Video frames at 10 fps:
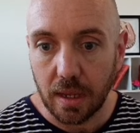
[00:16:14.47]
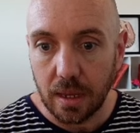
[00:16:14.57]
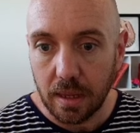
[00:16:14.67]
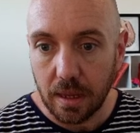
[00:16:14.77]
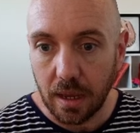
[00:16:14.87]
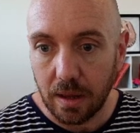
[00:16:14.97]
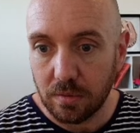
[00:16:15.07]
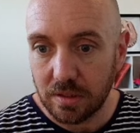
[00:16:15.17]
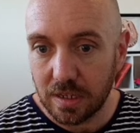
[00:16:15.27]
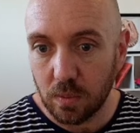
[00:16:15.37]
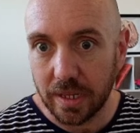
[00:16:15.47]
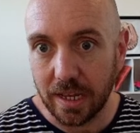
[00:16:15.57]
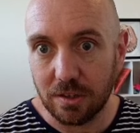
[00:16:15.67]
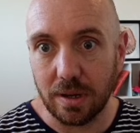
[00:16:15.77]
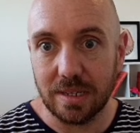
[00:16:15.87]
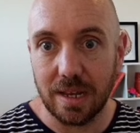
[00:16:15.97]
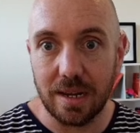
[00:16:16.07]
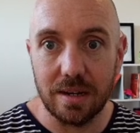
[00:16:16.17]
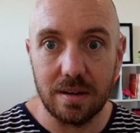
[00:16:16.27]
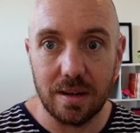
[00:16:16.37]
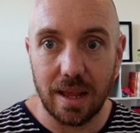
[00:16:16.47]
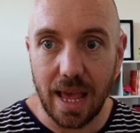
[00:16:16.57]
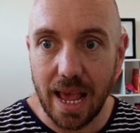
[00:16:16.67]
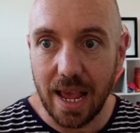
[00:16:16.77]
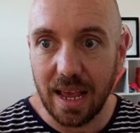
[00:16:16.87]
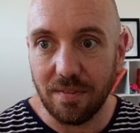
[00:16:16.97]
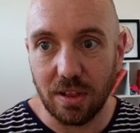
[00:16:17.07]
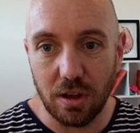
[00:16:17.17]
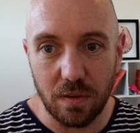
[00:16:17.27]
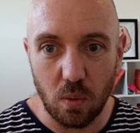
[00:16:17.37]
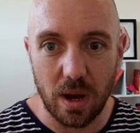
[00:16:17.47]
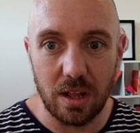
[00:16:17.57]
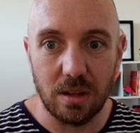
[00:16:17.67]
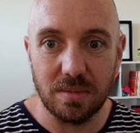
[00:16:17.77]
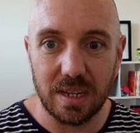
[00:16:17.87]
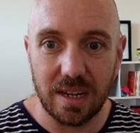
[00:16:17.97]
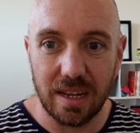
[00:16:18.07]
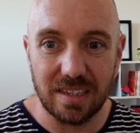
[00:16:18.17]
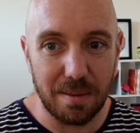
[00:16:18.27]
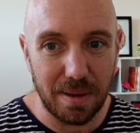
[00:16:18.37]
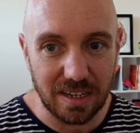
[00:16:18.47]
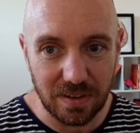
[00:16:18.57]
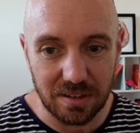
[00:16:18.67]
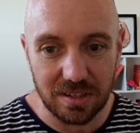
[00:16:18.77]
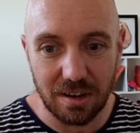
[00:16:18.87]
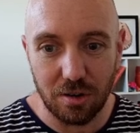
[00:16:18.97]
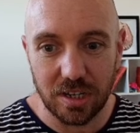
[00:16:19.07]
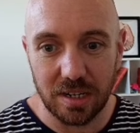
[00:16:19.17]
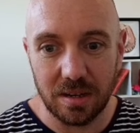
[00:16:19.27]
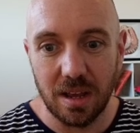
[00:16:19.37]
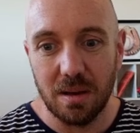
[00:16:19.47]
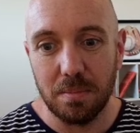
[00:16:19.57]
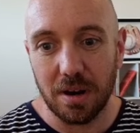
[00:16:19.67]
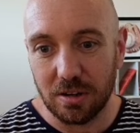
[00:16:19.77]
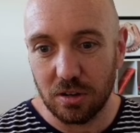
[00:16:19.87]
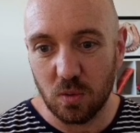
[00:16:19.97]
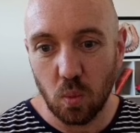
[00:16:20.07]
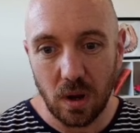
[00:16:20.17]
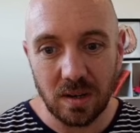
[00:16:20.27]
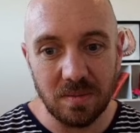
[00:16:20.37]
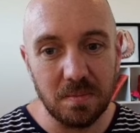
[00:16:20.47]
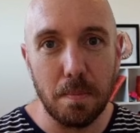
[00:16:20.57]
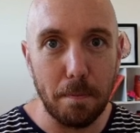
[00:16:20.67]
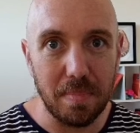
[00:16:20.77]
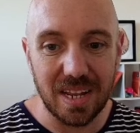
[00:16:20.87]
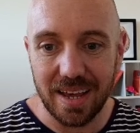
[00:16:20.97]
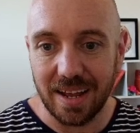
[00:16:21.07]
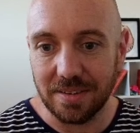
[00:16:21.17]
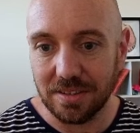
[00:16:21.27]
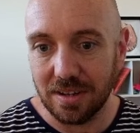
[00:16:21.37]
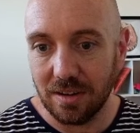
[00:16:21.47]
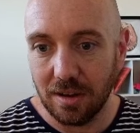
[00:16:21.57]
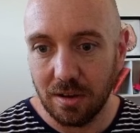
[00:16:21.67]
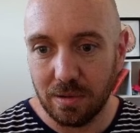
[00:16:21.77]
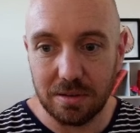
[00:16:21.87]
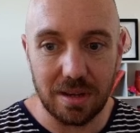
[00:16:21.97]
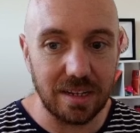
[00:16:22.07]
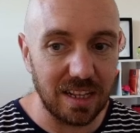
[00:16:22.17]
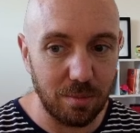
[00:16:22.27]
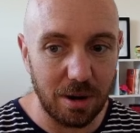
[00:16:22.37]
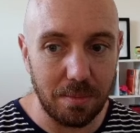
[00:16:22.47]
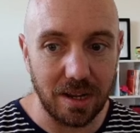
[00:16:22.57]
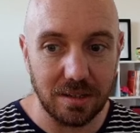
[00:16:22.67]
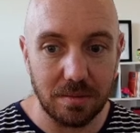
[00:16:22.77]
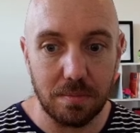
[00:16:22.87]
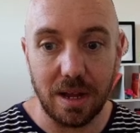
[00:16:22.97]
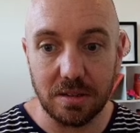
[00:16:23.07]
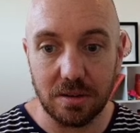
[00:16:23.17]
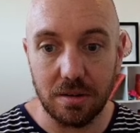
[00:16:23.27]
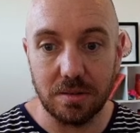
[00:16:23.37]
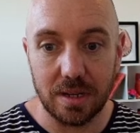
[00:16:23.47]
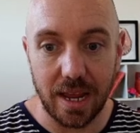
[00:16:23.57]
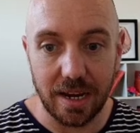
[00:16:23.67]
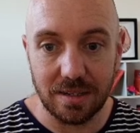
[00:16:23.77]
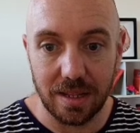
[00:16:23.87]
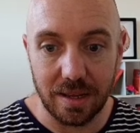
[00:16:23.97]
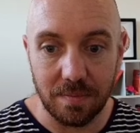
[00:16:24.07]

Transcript: yeah, it was this one here. So I said, I feel overwhelmed, setbacks feel discouraging, but I chose one mid answer, which was I celebrate milestones occasionally.